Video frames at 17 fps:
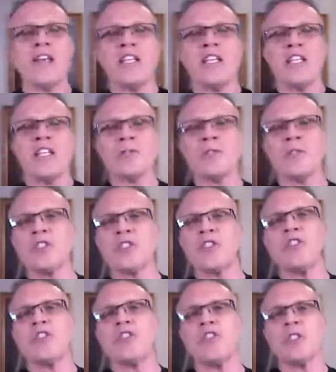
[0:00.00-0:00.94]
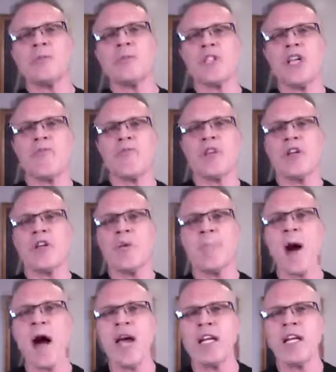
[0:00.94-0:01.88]
that he has positioned himself in your
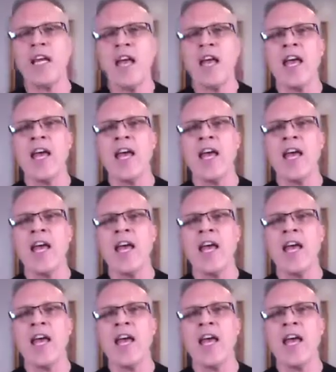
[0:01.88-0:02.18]
mind